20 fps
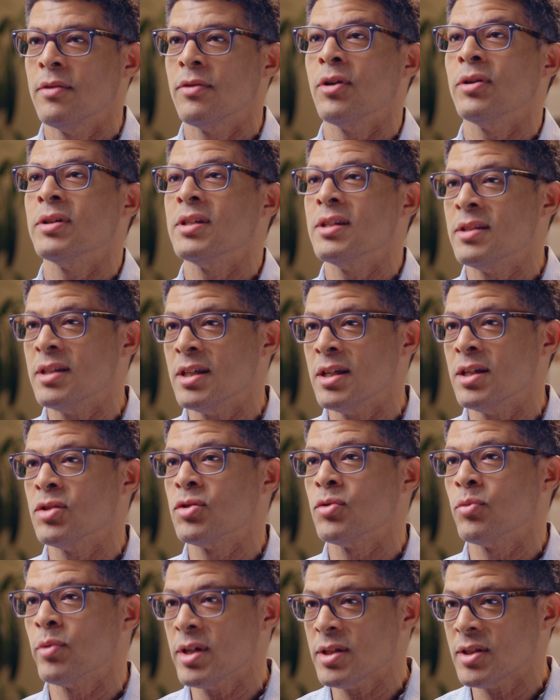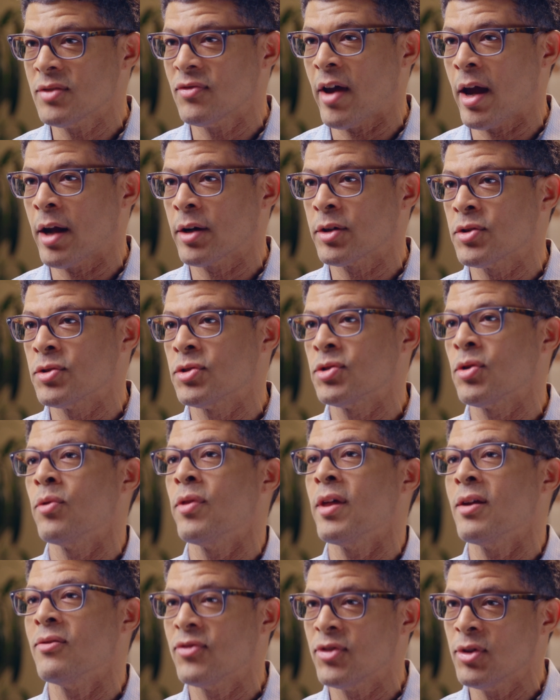their disease risk factors
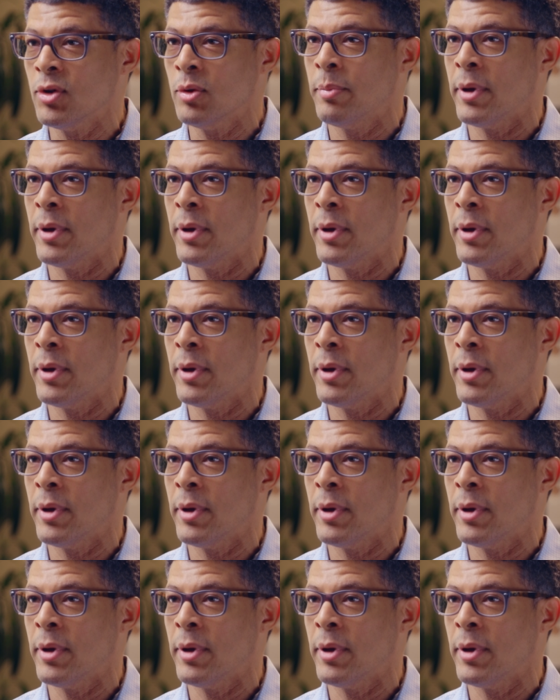so they feel